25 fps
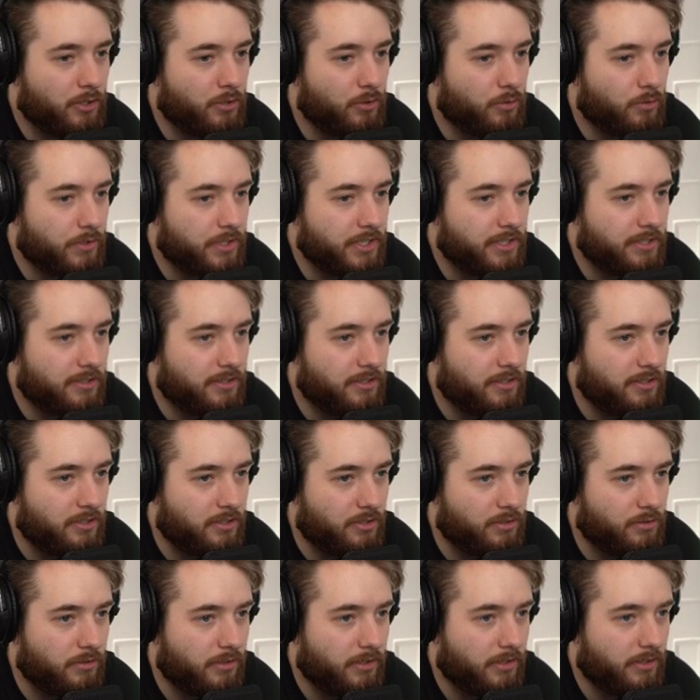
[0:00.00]
a good reason to
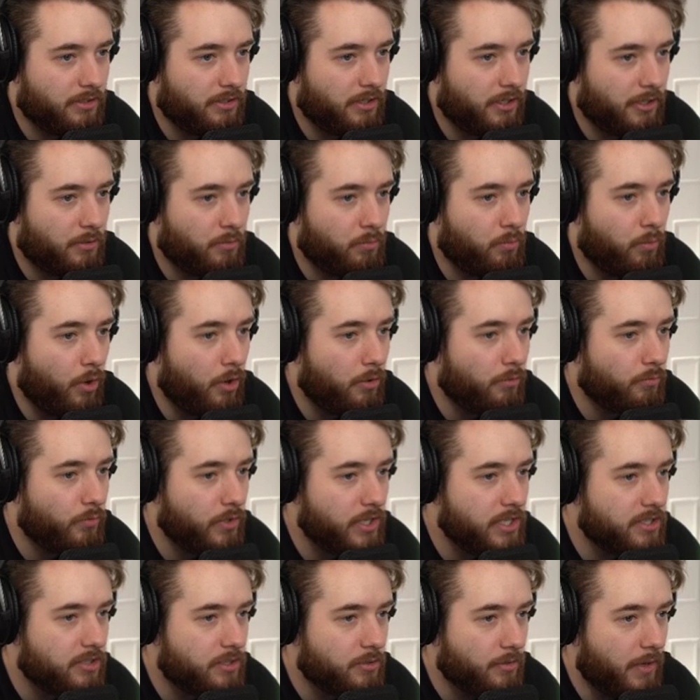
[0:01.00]
do it. Like, what
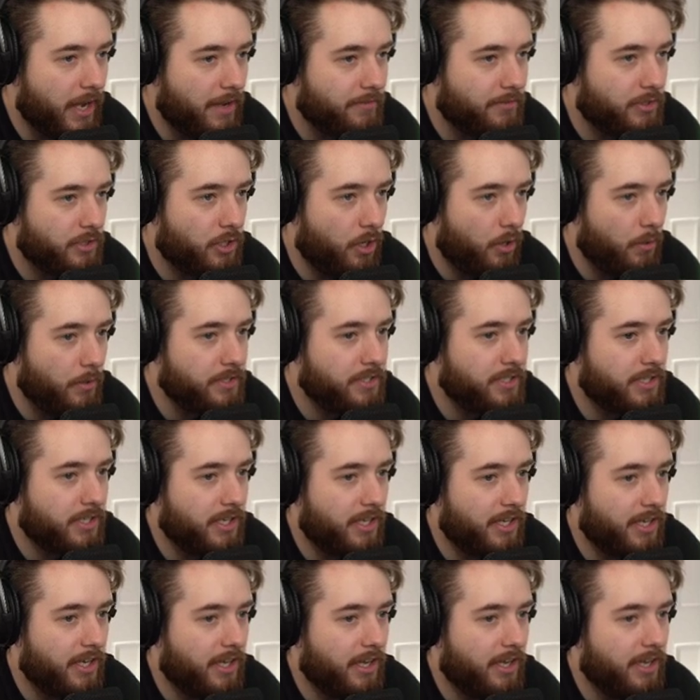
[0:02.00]
reason do I have to go into
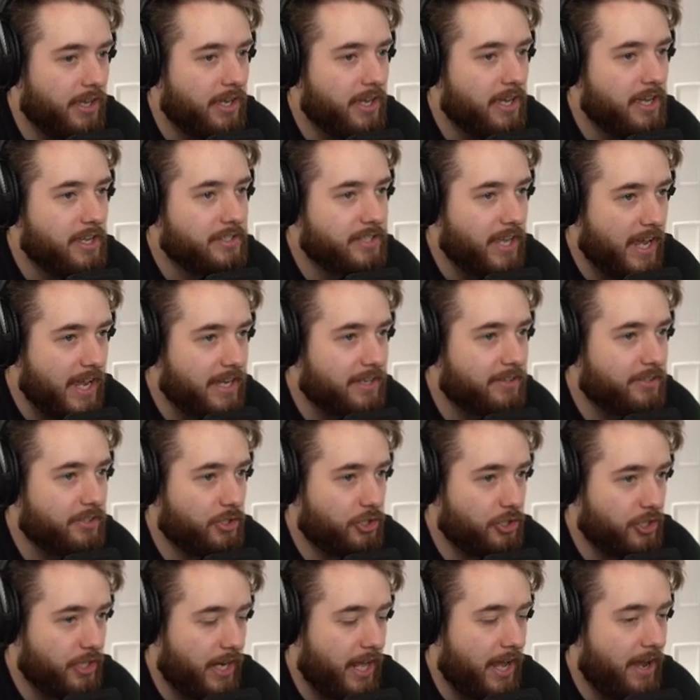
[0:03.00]
here, take
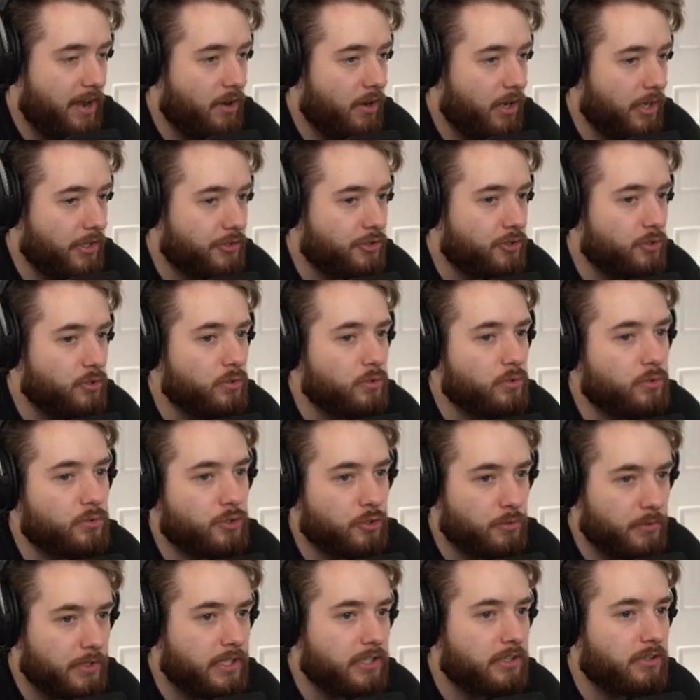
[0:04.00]
this shit out, and do
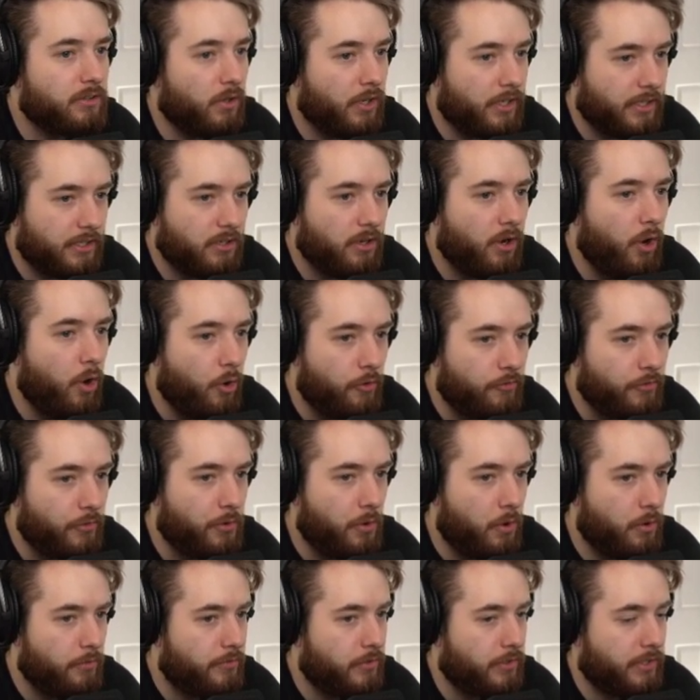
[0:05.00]
do it, like, over
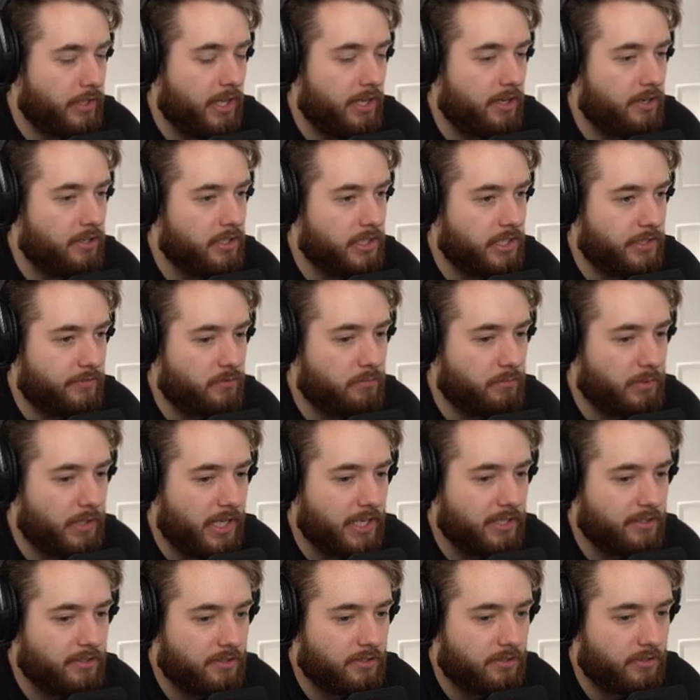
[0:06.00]
and over again in different
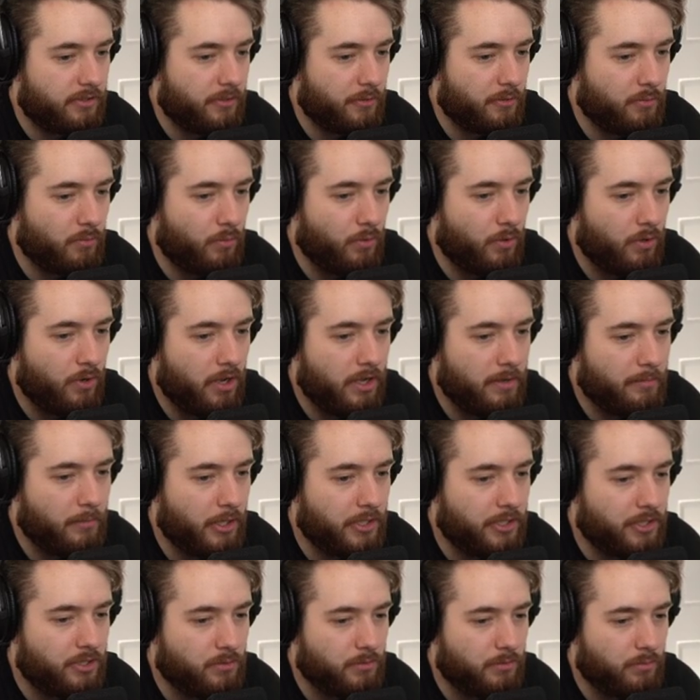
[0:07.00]
places? Like, why am
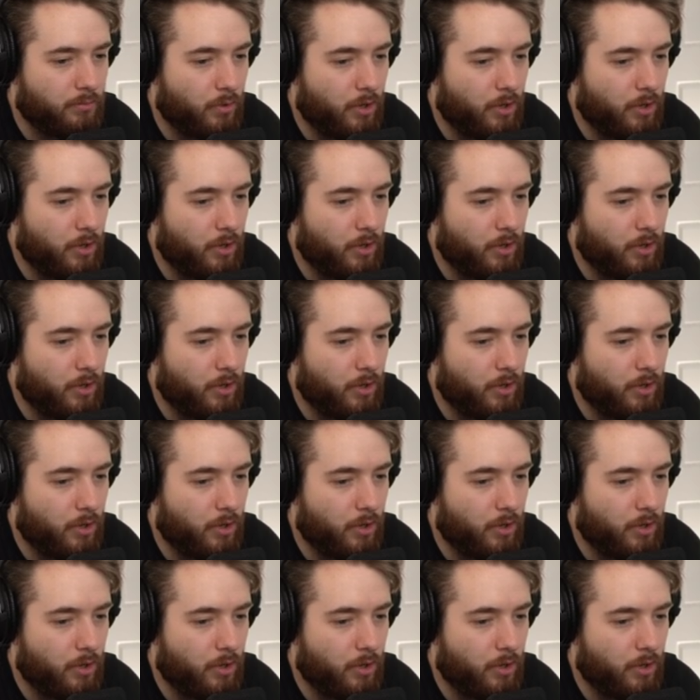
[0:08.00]
I do